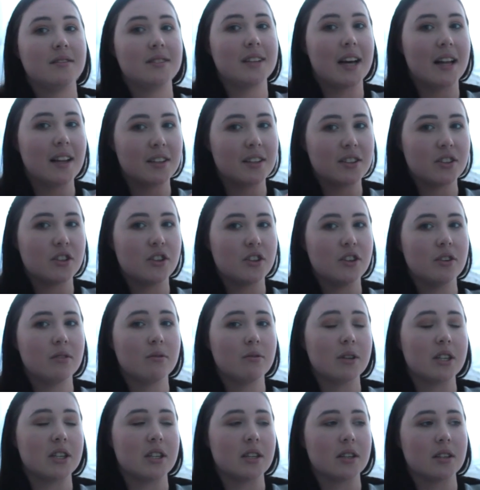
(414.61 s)
tell it to you,
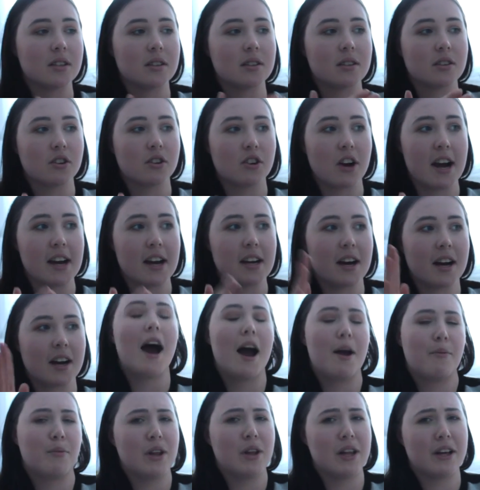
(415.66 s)
which is great.
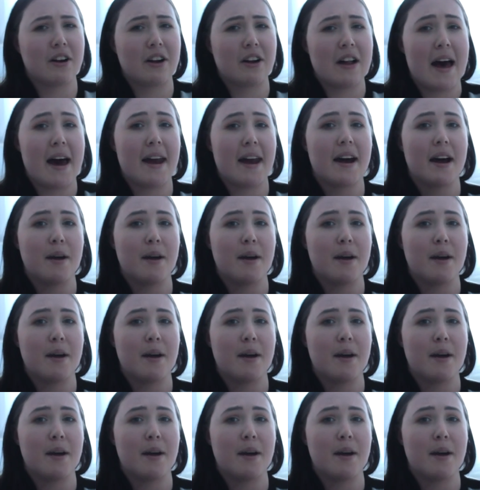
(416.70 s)
I'm really glad